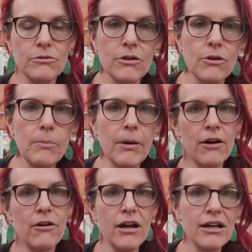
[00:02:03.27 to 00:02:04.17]
you go
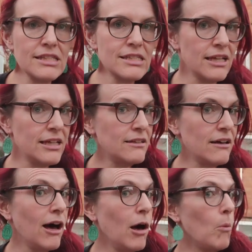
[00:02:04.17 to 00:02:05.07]

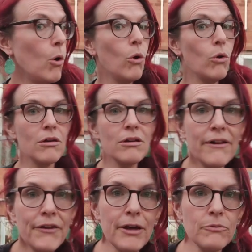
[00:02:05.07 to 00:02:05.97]
paracetamol
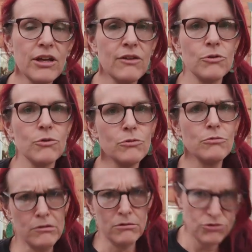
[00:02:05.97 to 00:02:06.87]
and they would all
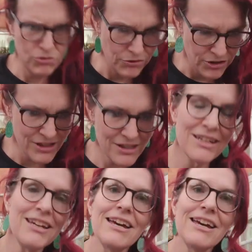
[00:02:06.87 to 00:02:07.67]
oh, tourists